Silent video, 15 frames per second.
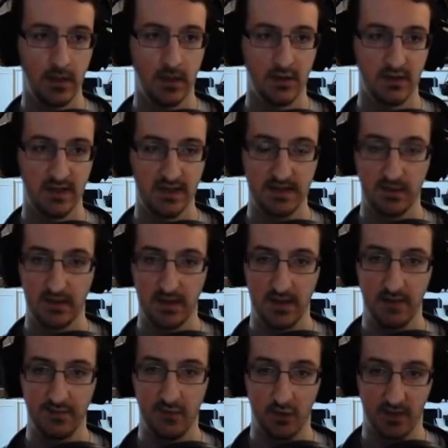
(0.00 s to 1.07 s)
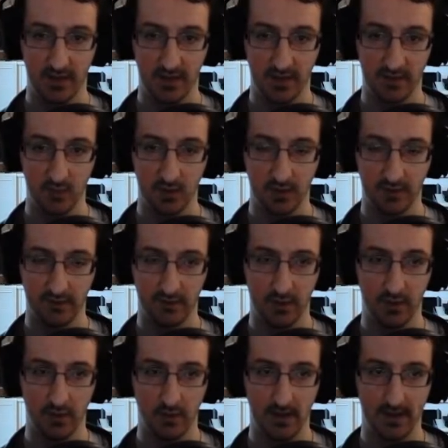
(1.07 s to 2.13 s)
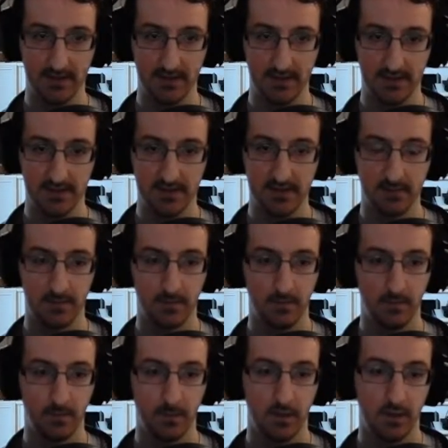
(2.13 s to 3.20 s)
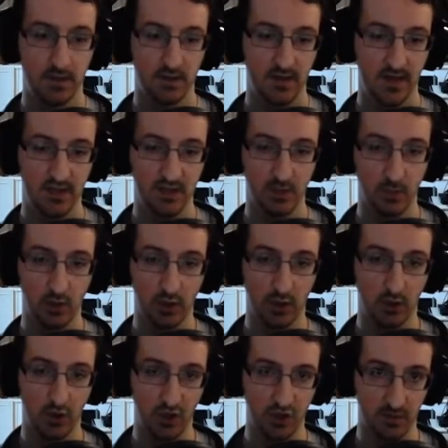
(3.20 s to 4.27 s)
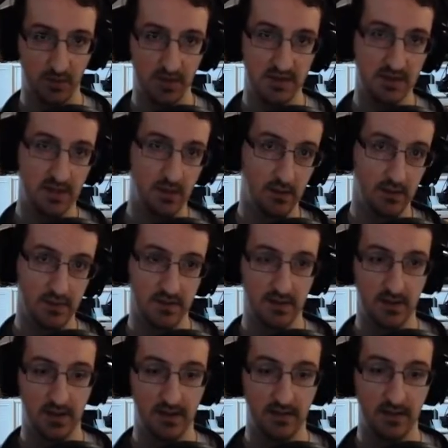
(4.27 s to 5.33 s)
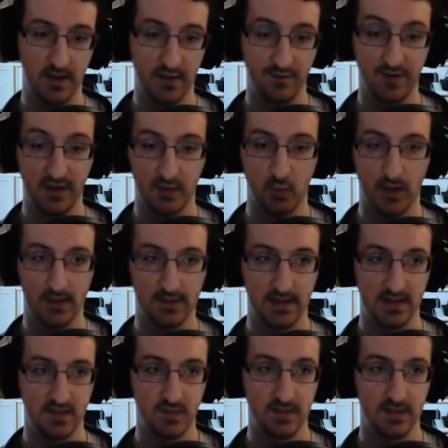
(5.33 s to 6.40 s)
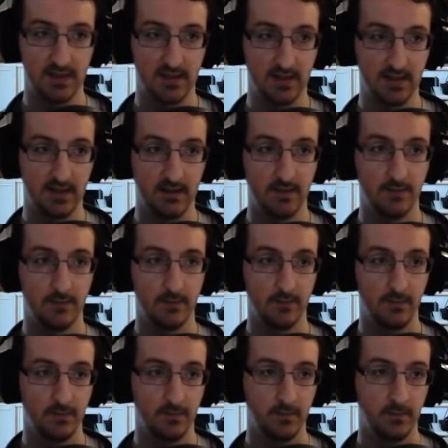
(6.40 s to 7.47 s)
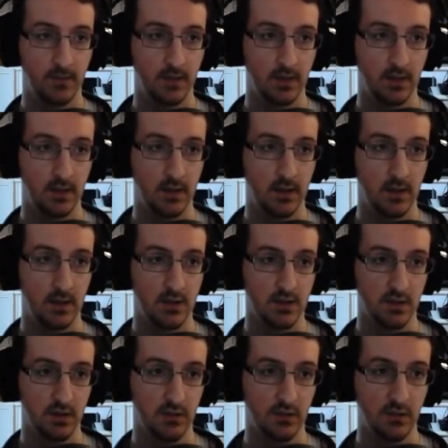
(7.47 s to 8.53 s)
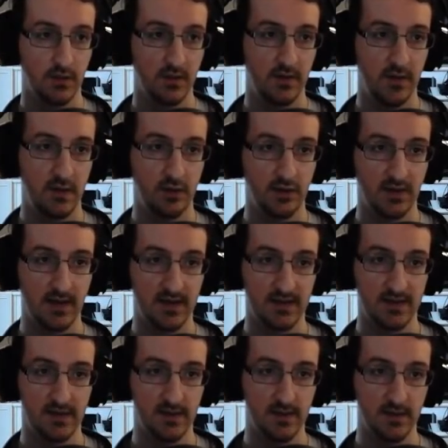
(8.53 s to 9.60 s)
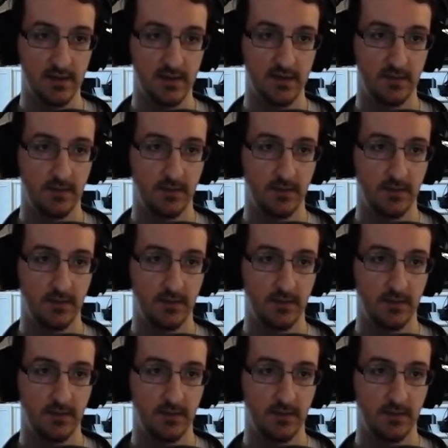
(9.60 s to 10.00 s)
That's how the Photon Arts work for Wildlands. So next up, we're going to look at some of the skills that affect Wildlands particularly. So if we go into the Hunter class skills,